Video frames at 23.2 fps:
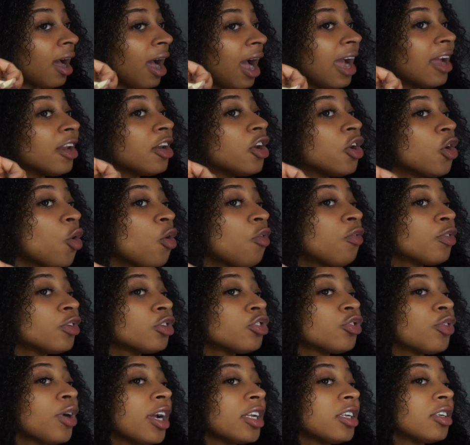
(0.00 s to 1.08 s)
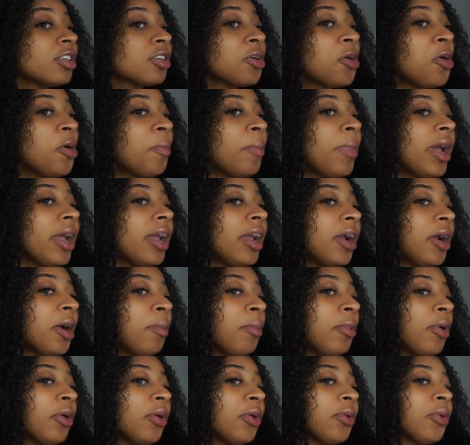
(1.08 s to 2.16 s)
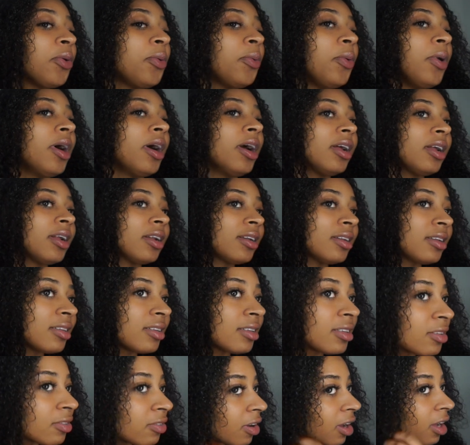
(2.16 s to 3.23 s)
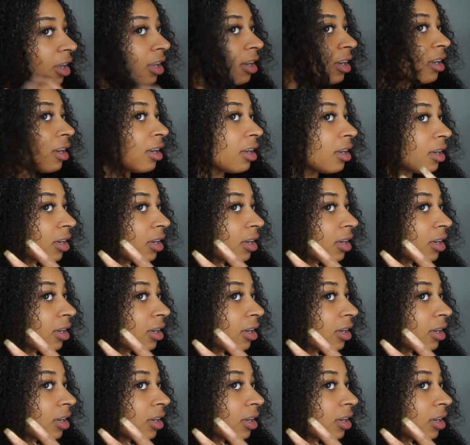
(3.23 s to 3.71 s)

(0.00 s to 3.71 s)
I know for sure I just cut my hair, but you know what, it's fine.